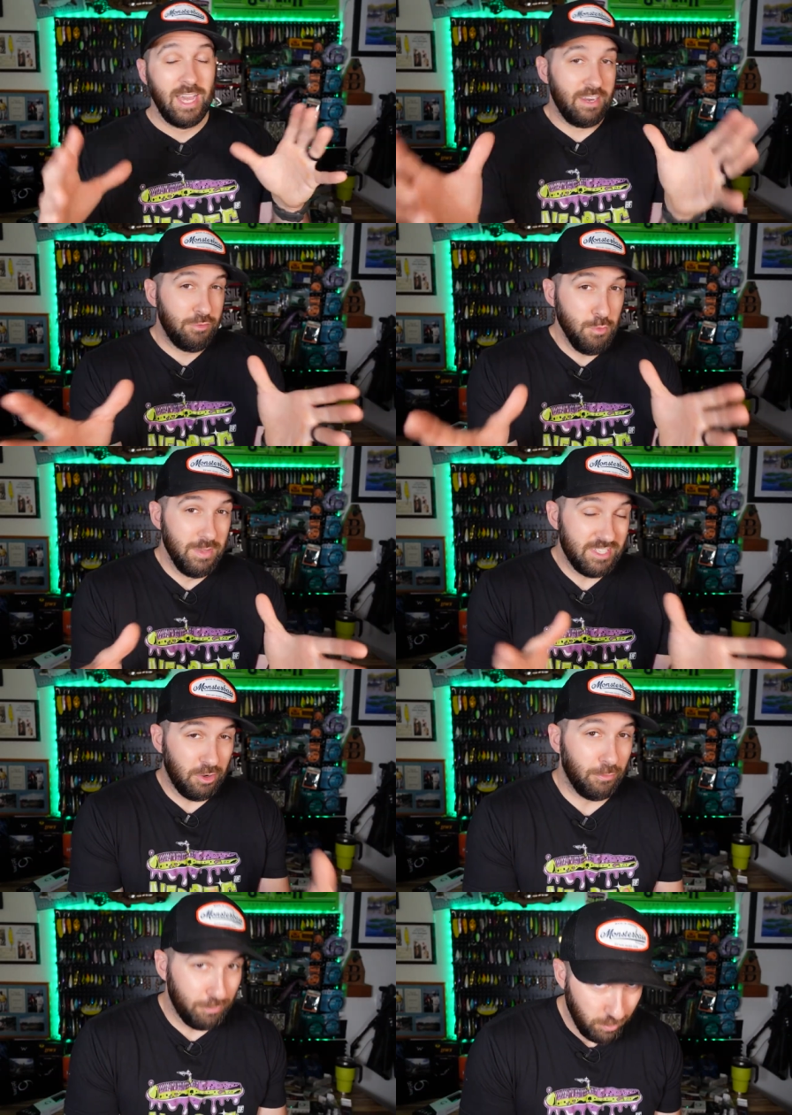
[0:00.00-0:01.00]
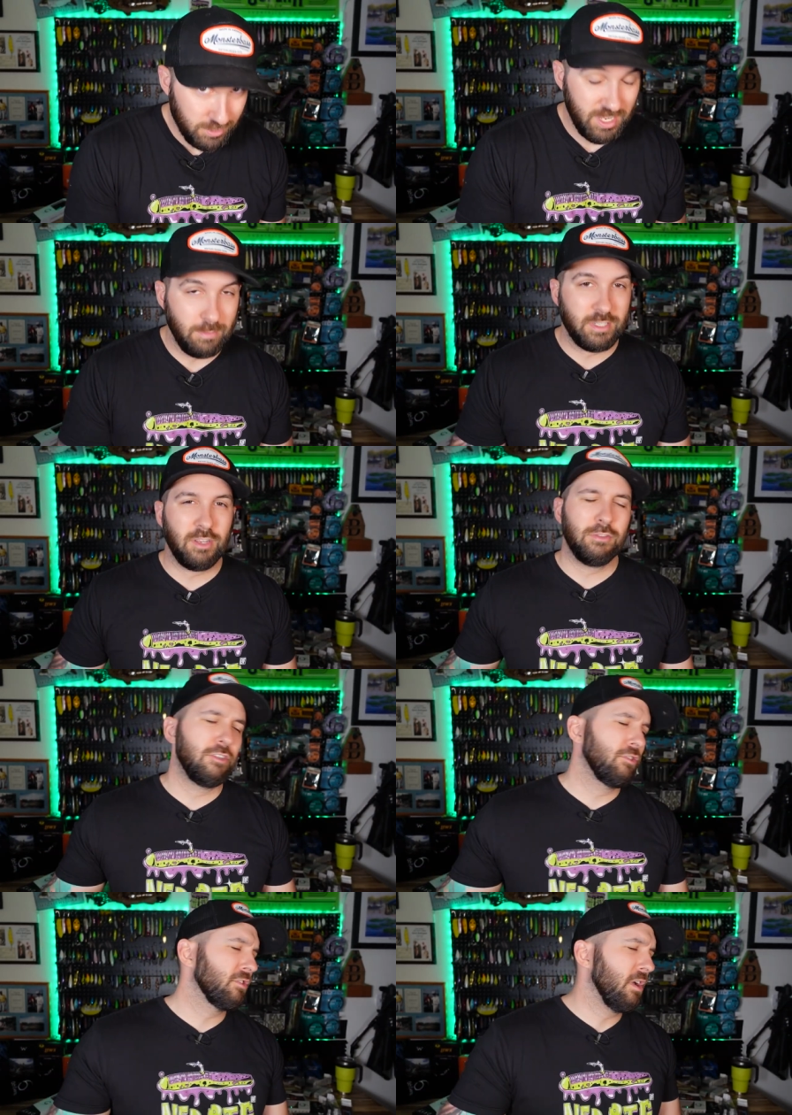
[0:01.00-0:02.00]
And if you missed our first episode,
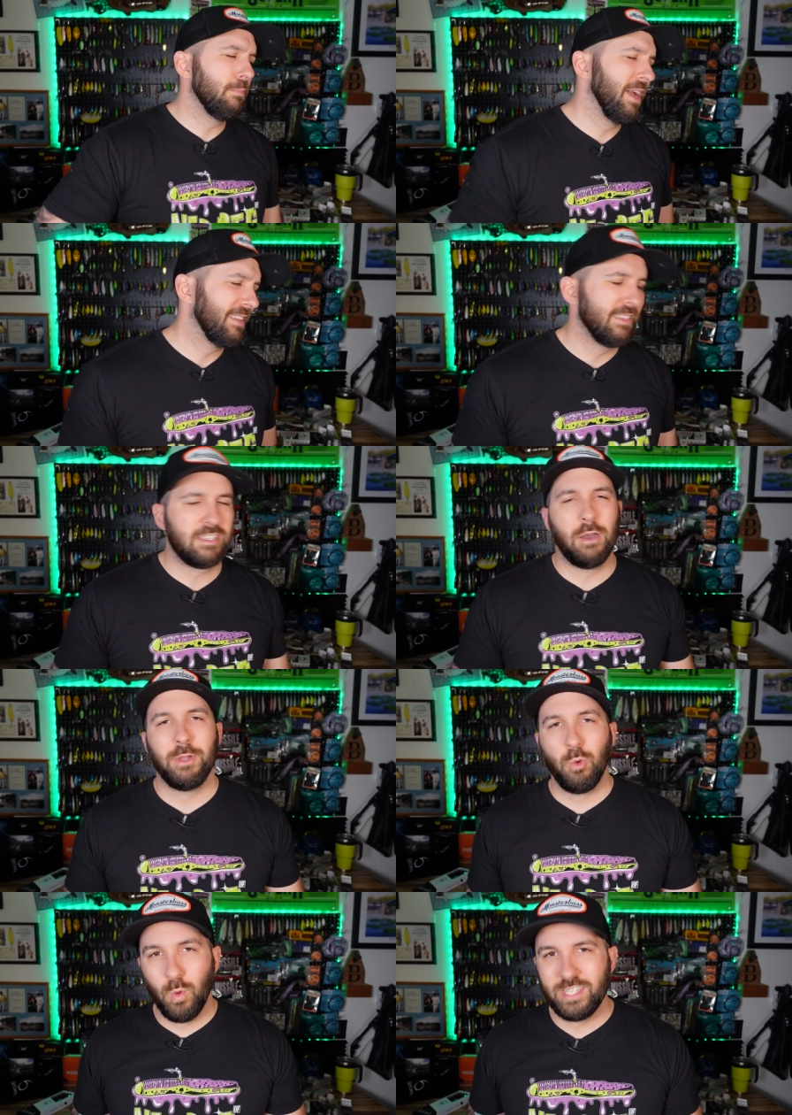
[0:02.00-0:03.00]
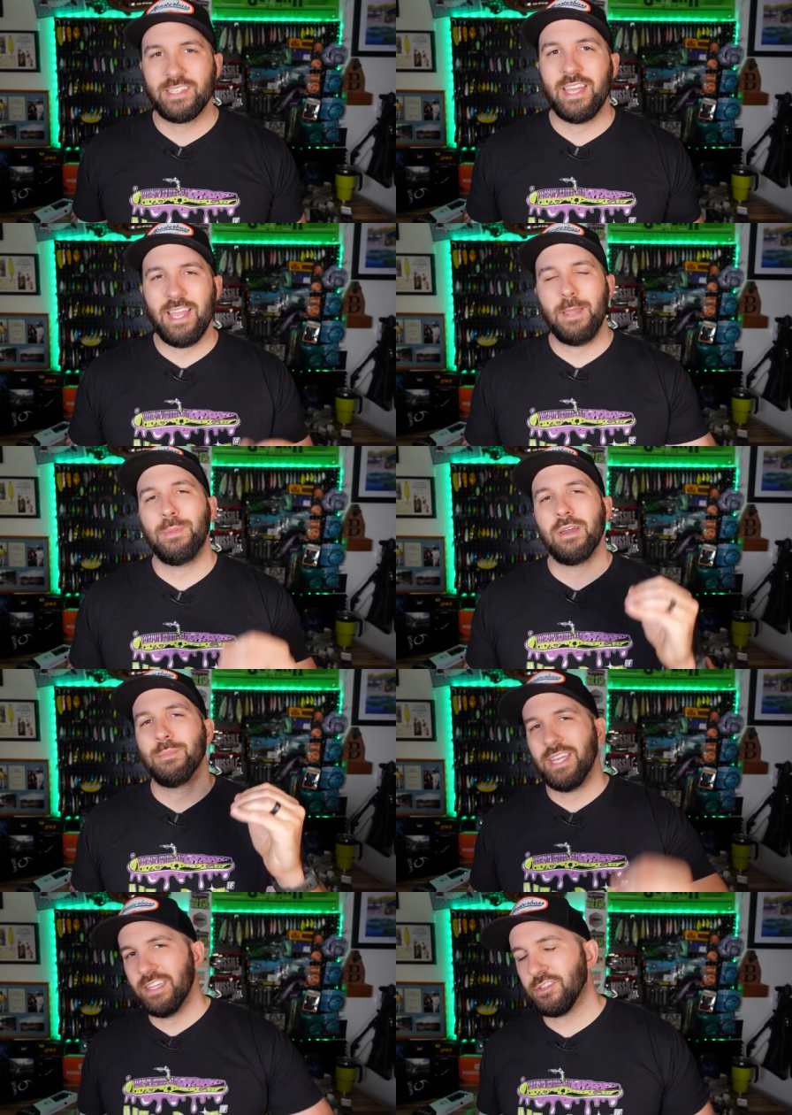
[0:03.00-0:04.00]
then just come back this coming Wednesday, 8
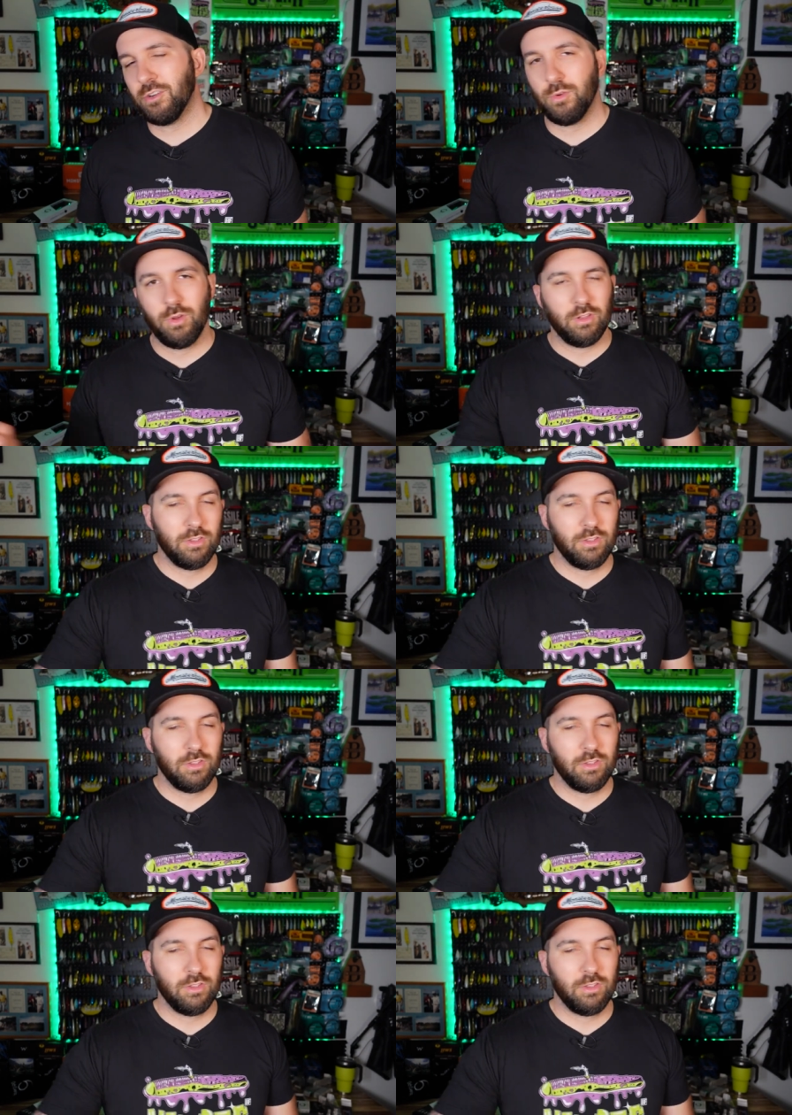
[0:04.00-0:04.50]
p.m. Eastern.